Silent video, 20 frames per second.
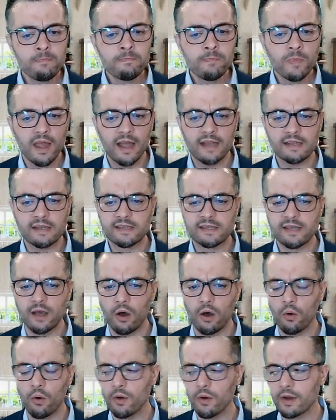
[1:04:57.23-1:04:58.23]
And
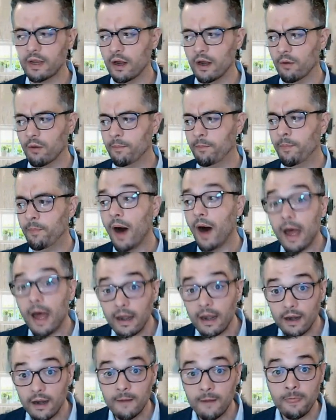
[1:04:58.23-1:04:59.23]
so, but
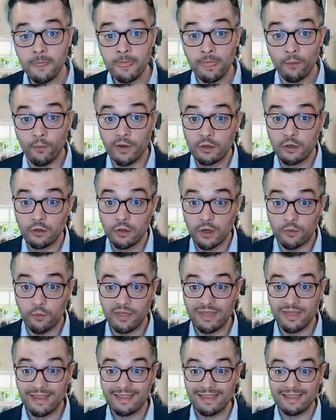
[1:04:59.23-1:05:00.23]
when you look
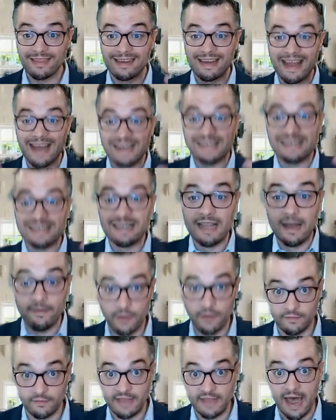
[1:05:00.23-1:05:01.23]
within the next level
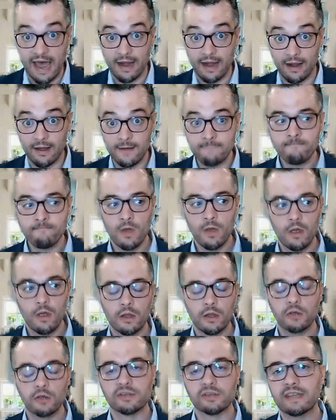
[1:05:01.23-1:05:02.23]
of data,
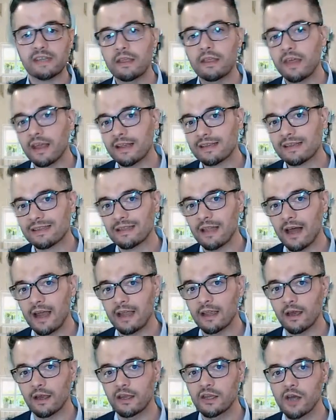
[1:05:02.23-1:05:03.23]
you'll see things like
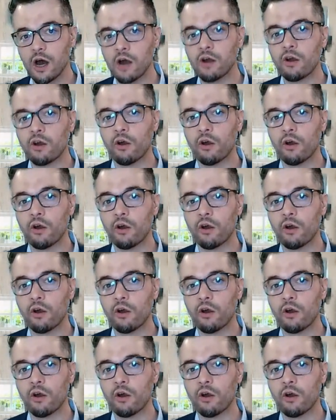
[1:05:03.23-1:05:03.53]
younger